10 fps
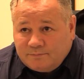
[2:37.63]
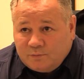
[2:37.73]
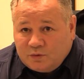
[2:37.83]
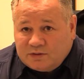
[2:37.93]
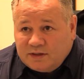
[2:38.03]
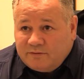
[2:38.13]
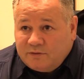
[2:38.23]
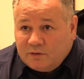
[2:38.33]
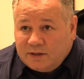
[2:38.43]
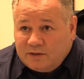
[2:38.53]
we'll see a
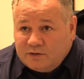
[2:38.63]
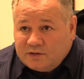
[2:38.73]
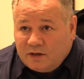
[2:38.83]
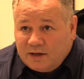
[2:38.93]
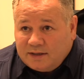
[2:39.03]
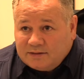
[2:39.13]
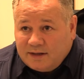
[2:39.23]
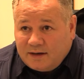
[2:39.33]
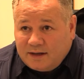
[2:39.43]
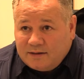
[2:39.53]
few of their new signings
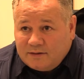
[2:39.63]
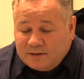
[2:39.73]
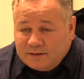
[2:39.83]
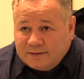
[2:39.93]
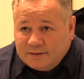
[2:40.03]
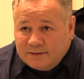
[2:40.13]
down here, and